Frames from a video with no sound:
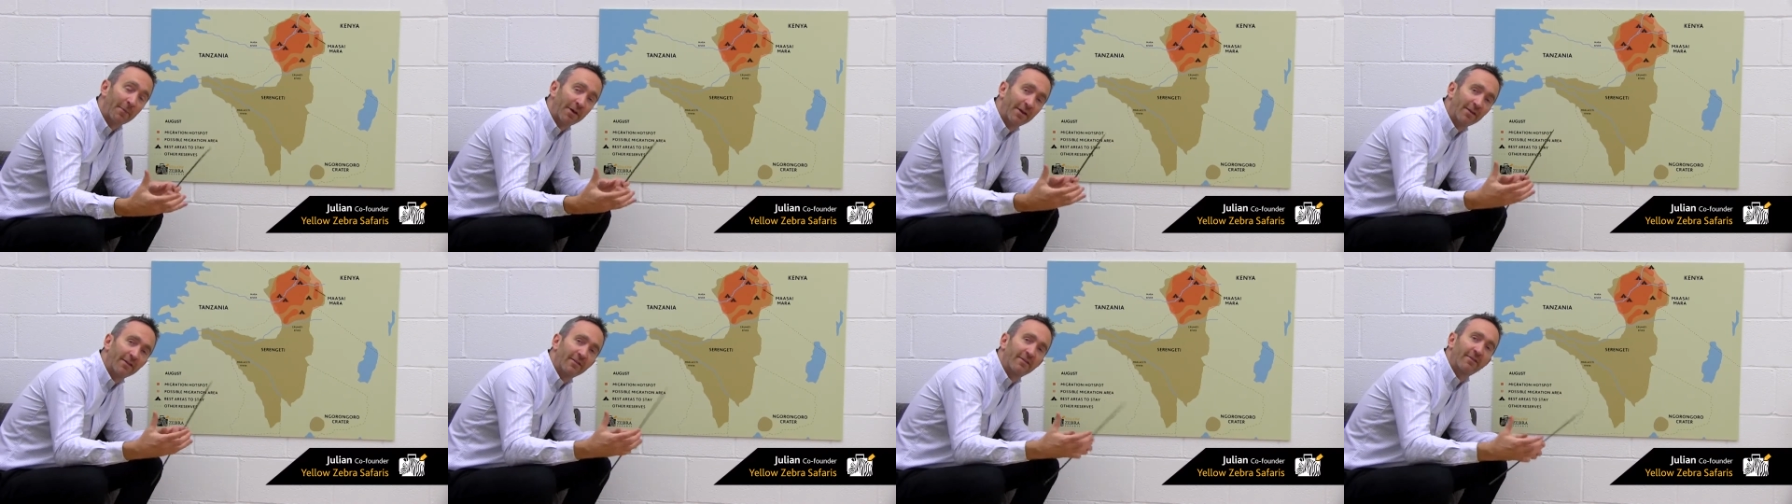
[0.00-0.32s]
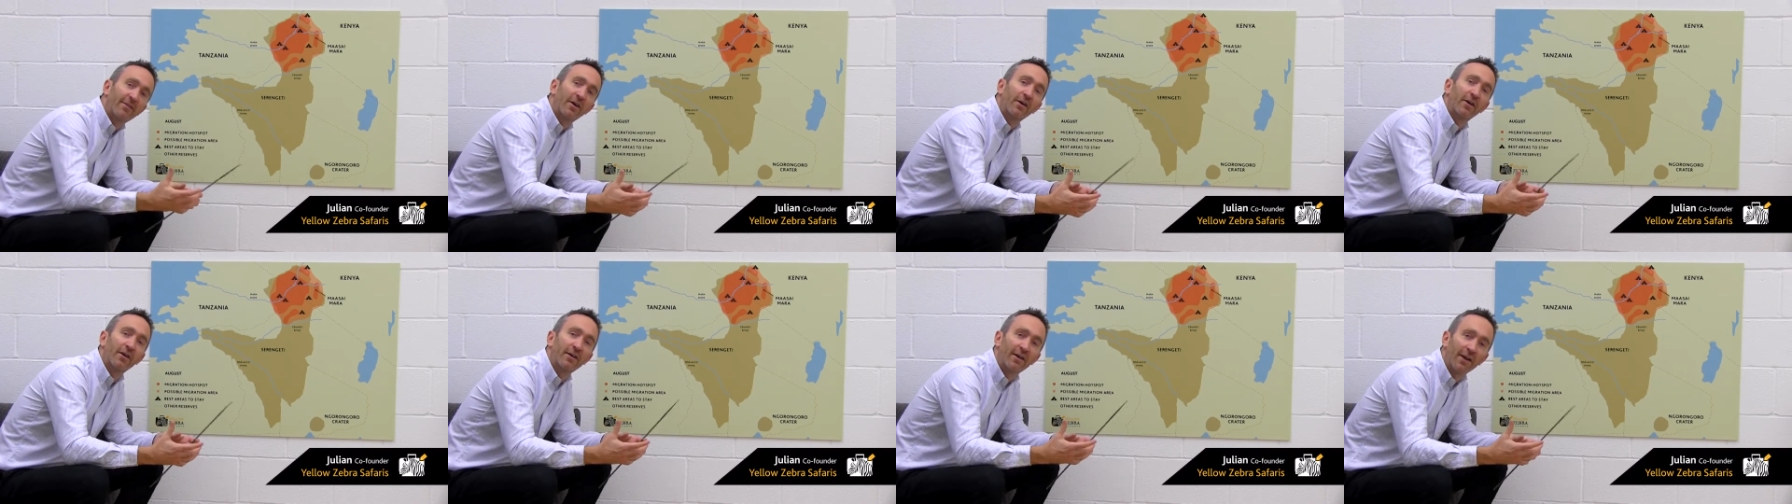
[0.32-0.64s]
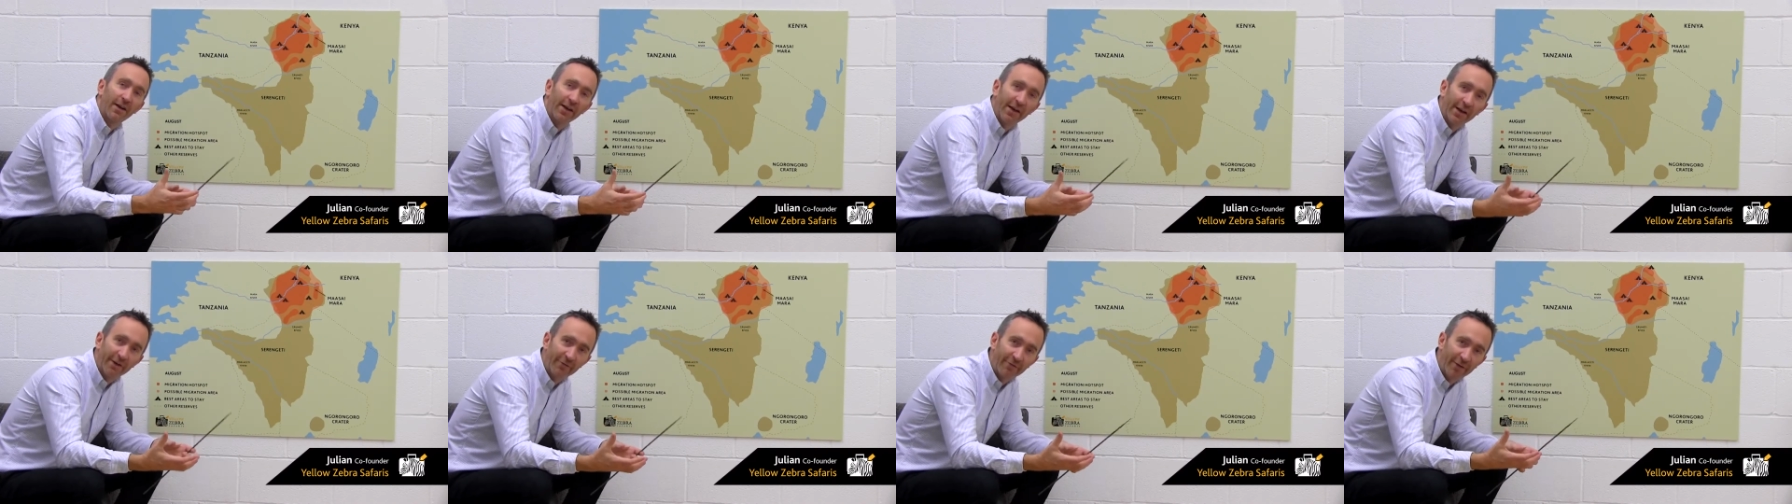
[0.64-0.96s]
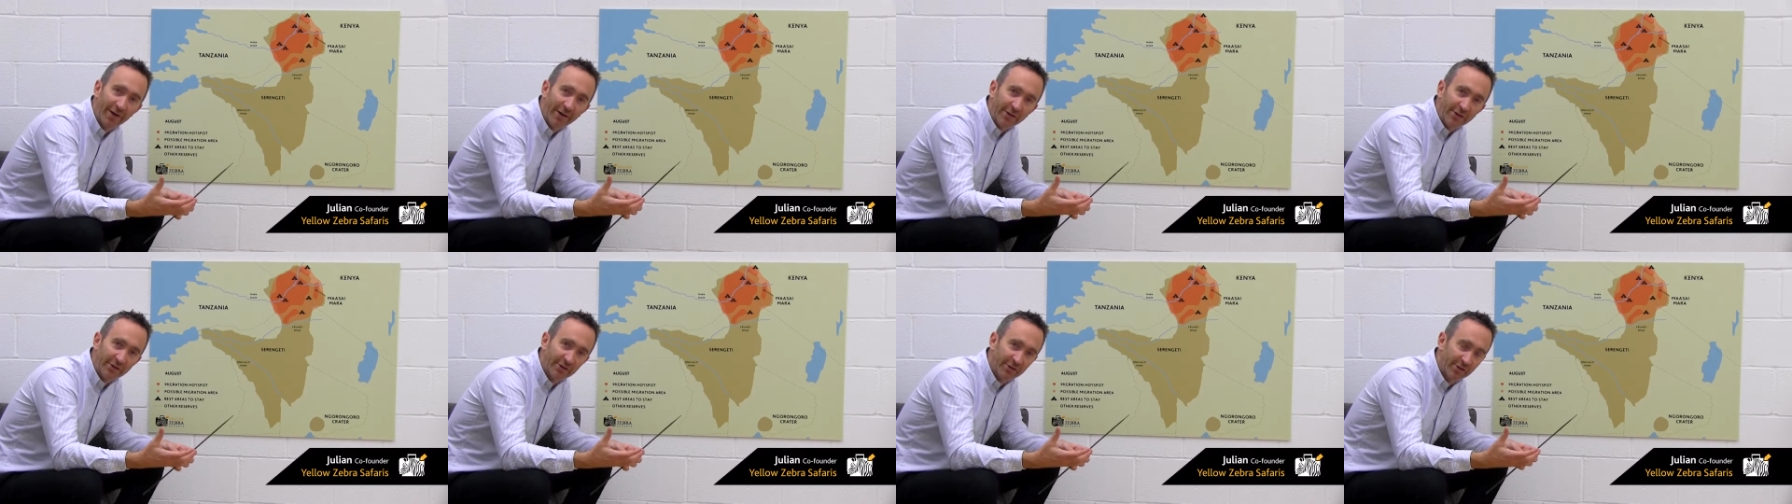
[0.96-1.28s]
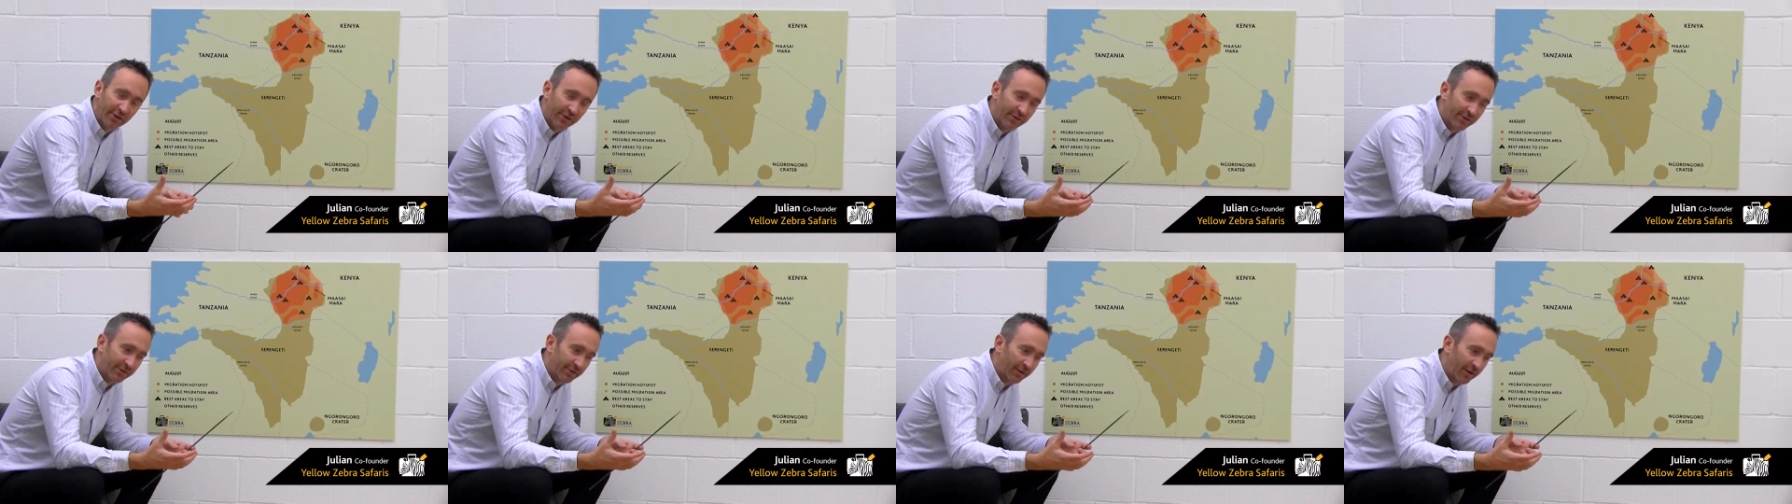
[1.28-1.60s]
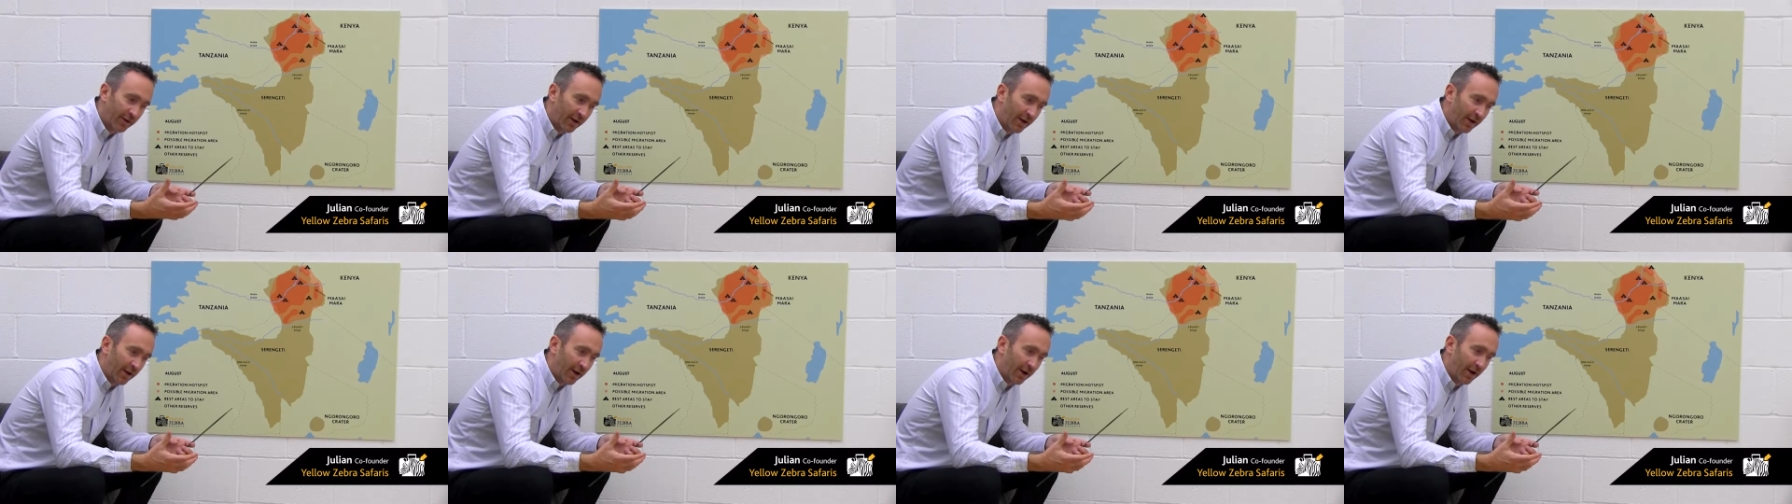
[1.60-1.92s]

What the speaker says: but it's certainly adventurous.